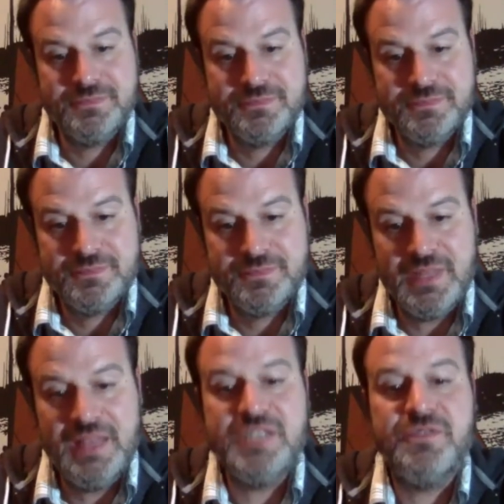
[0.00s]
this
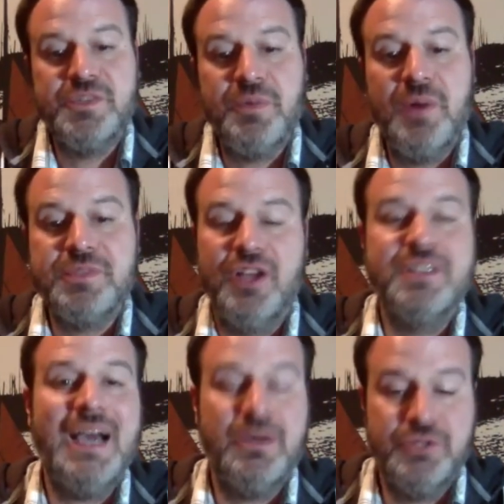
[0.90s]
first poem is called
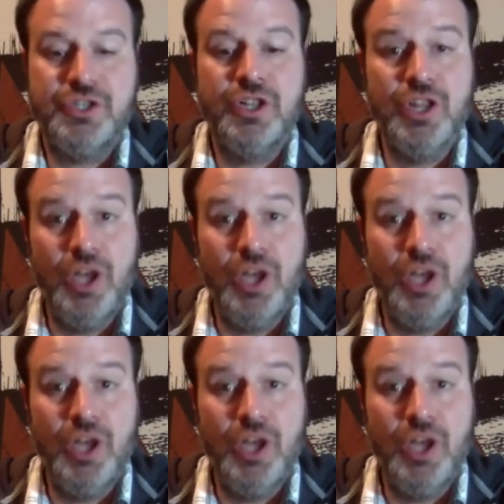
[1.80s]
Counterglow.